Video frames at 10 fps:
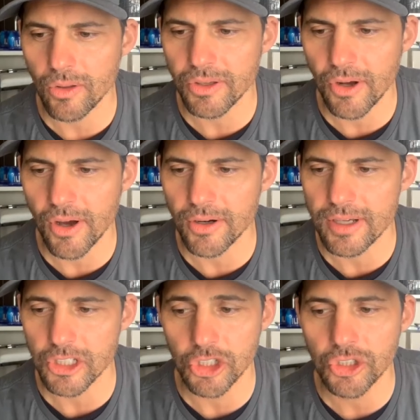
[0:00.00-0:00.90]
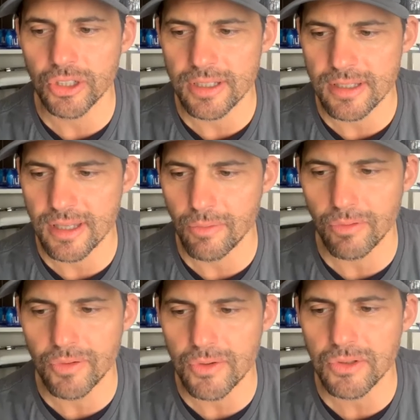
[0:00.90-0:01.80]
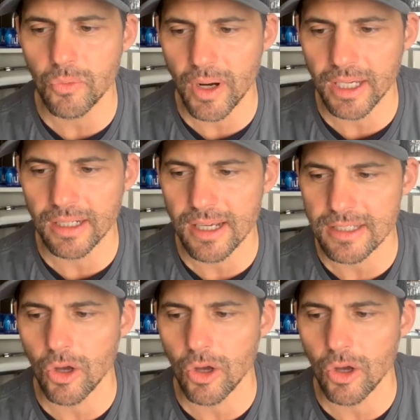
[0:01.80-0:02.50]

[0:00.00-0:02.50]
and honor as goods, they refuse to recognize the